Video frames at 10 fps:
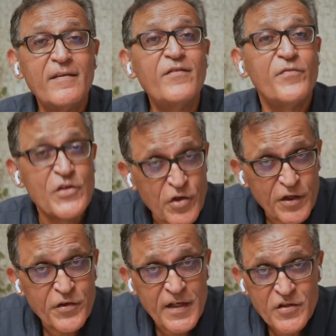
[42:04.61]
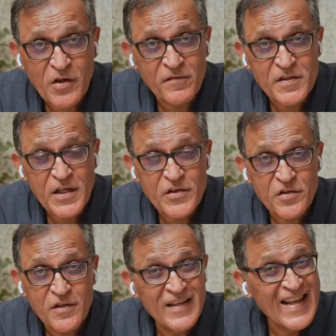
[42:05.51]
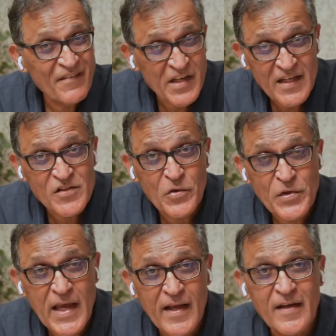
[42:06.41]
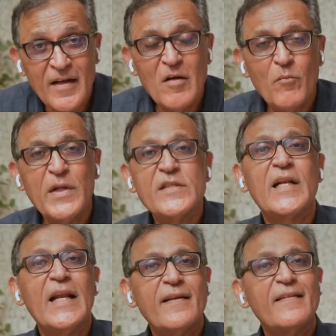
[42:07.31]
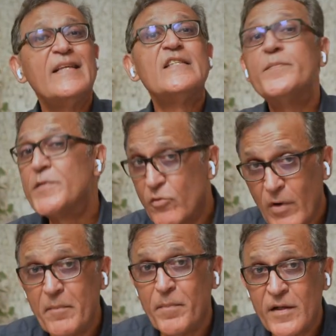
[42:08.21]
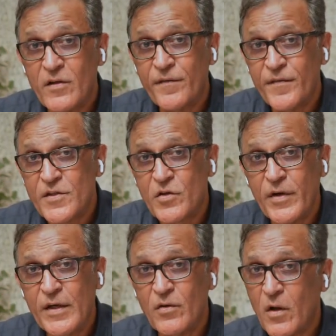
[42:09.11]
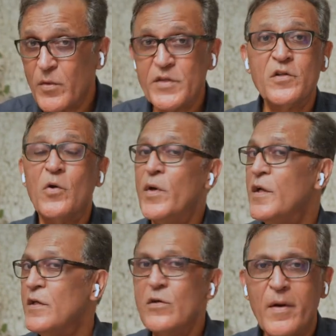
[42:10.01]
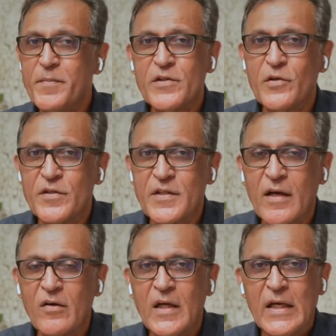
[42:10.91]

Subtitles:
If you've enjoyed today's conversation and haven't done so yet, please click the subscribe button on this screen to always know when a new episode is out.